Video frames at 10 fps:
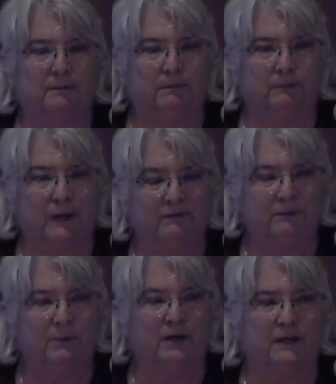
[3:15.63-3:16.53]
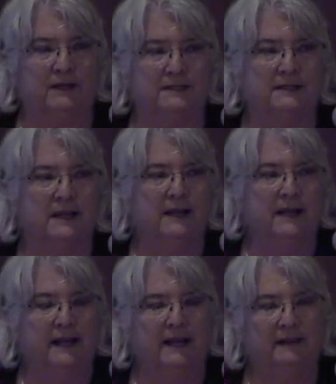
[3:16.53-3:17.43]
private parties,
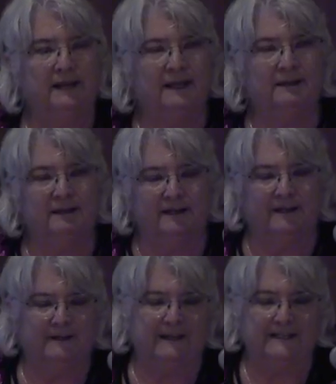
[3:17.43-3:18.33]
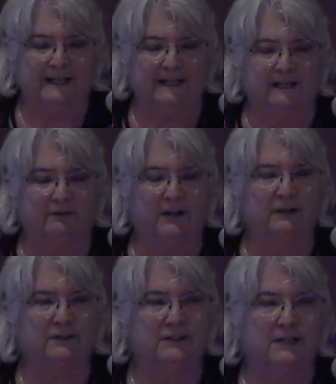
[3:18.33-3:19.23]
and then they take it
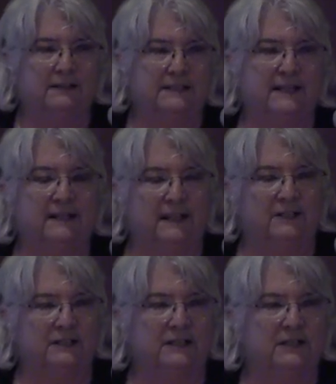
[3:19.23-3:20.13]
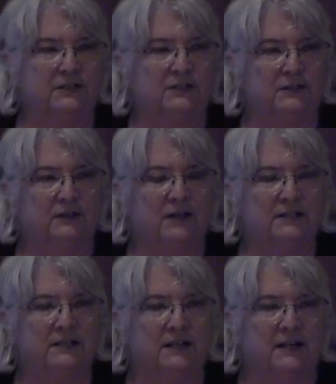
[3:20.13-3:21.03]
around to state legislatures
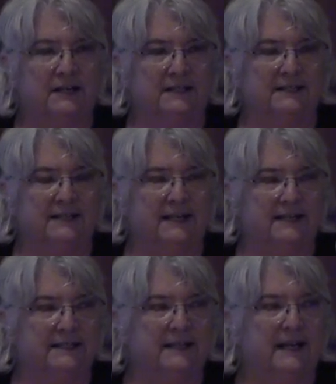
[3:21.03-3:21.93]
across the United States,